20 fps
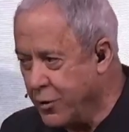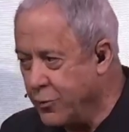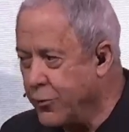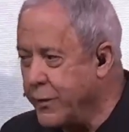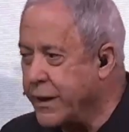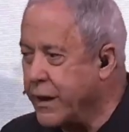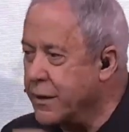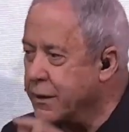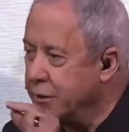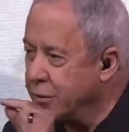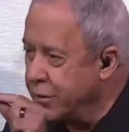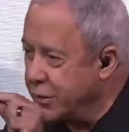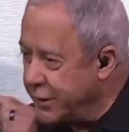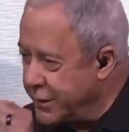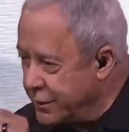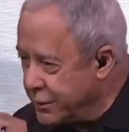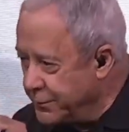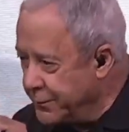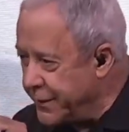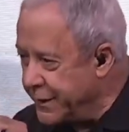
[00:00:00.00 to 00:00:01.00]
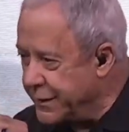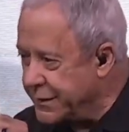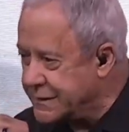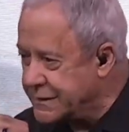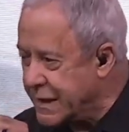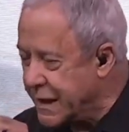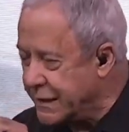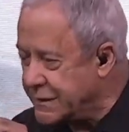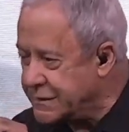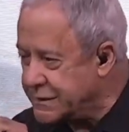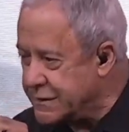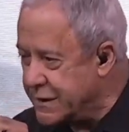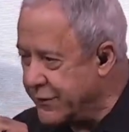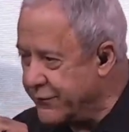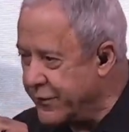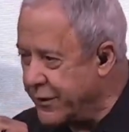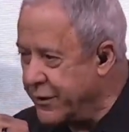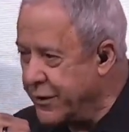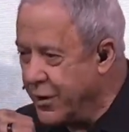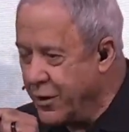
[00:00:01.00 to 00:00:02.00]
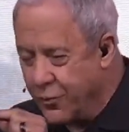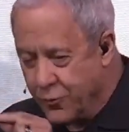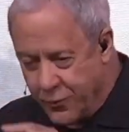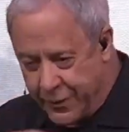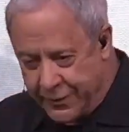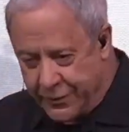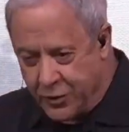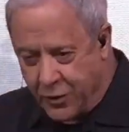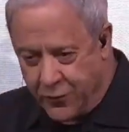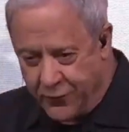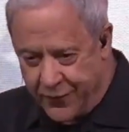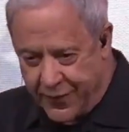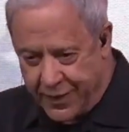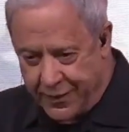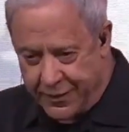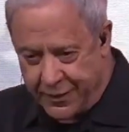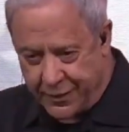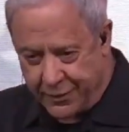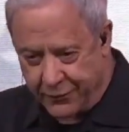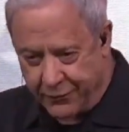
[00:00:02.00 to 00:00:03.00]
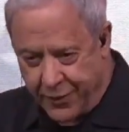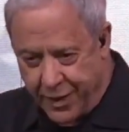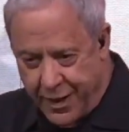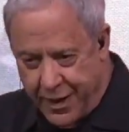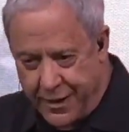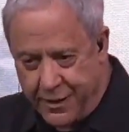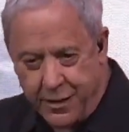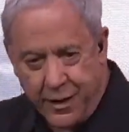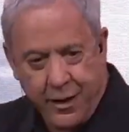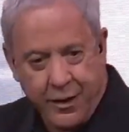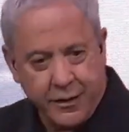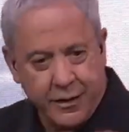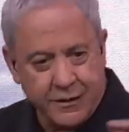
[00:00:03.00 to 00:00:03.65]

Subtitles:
We got a little bit of taste of it when COVID hit, right?